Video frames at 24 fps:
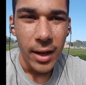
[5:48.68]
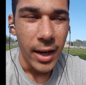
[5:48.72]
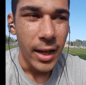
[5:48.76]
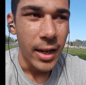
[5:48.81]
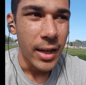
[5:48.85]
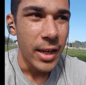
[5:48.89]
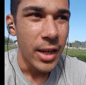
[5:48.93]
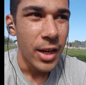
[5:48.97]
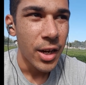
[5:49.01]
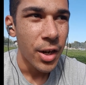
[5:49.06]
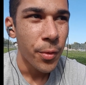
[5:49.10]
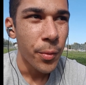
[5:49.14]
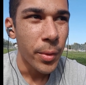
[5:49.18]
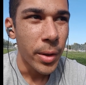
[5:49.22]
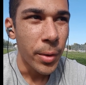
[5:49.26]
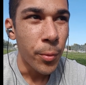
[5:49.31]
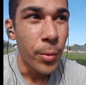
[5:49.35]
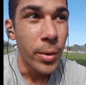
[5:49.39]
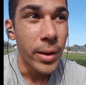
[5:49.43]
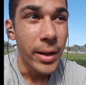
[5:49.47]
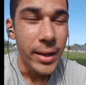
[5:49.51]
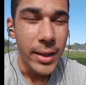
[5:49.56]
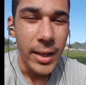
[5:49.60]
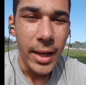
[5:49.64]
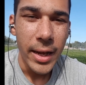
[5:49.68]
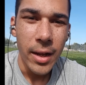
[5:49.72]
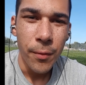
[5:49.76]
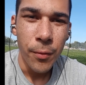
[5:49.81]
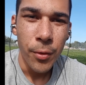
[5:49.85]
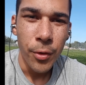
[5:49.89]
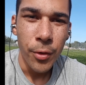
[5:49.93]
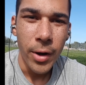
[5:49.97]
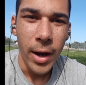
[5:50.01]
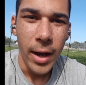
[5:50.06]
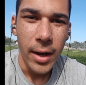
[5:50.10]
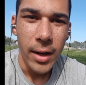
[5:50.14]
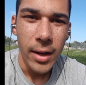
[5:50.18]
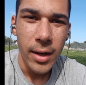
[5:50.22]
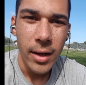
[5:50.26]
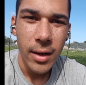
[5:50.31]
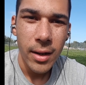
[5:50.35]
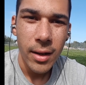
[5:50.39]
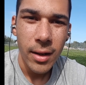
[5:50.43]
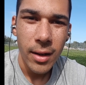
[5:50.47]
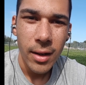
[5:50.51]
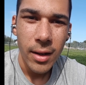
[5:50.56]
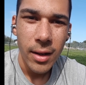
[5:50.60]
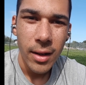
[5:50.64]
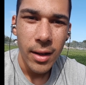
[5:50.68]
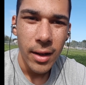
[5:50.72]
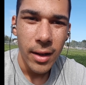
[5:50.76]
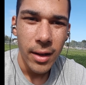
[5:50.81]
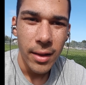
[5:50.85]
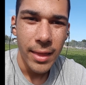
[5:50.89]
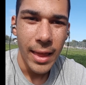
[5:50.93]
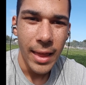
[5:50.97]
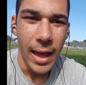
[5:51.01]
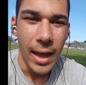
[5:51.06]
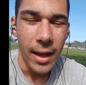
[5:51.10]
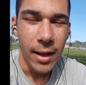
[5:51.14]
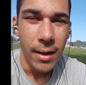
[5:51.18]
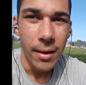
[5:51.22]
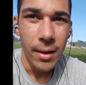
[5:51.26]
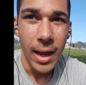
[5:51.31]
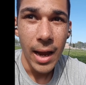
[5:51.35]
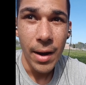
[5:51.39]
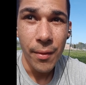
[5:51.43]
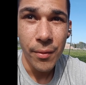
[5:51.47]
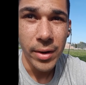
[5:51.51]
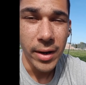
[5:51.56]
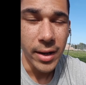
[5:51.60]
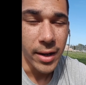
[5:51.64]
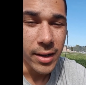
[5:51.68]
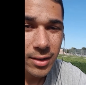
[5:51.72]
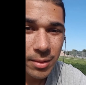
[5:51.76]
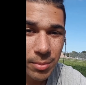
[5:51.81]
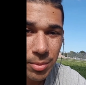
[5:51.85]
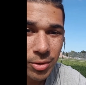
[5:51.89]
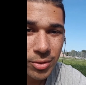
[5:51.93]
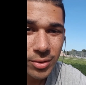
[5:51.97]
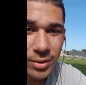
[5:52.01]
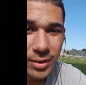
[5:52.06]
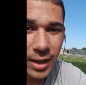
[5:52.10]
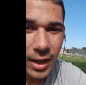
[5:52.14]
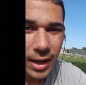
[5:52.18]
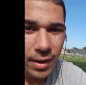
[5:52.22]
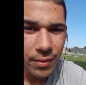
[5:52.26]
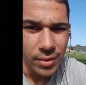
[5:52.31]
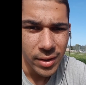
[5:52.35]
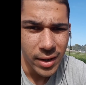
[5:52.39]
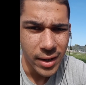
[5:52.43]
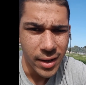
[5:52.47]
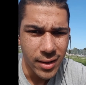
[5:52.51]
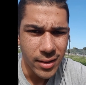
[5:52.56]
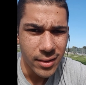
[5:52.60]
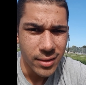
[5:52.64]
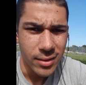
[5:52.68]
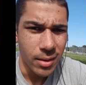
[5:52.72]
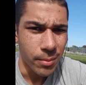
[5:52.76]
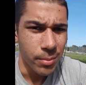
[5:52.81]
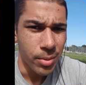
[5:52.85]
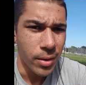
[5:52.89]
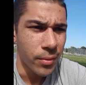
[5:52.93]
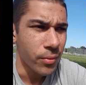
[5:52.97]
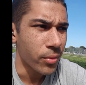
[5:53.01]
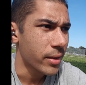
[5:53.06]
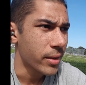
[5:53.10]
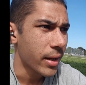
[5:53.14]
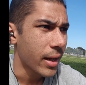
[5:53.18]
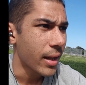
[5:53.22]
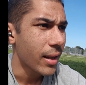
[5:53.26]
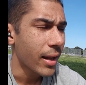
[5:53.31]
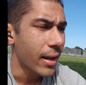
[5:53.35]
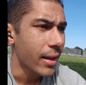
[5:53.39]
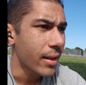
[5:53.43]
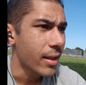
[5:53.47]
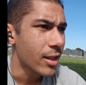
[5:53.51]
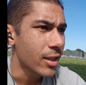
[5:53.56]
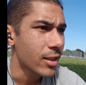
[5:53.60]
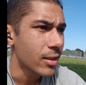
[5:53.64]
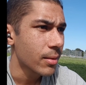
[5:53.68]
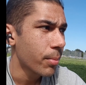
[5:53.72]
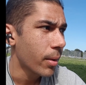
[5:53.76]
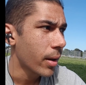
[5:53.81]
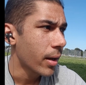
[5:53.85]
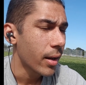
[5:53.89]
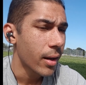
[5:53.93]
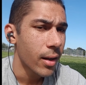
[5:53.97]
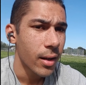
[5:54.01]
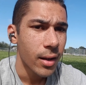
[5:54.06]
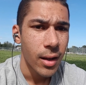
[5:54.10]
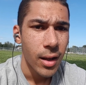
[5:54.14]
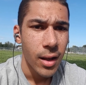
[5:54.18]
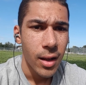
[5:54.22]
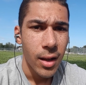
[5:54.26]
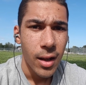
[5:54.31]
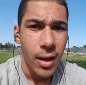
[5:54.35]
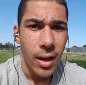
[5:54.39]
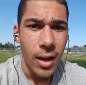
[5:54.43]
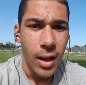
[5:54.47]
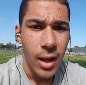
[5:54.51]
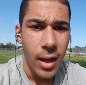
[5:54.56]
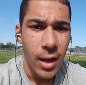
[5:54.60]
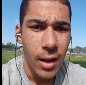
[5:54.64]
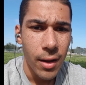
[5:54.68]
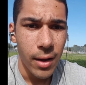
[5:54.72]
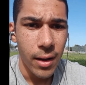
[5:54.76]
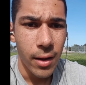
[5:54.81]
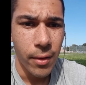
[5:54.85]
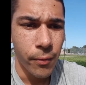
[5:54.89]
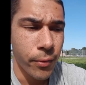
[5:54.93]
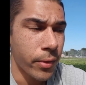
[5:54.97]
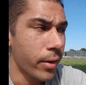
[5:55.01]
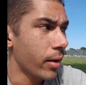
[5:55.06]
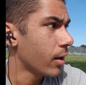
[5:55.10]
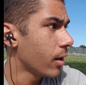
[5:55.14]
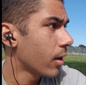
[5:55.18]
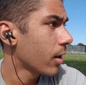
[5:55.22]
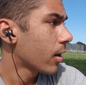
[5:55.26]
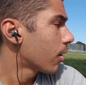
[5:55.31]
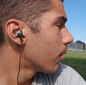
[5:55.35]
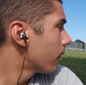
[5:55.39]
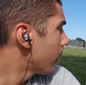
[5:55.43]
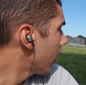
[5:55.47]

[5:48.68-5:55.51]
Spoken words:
And here we really take it for granted that every day is a blue sky, every day is a beautiful day like this. But if we look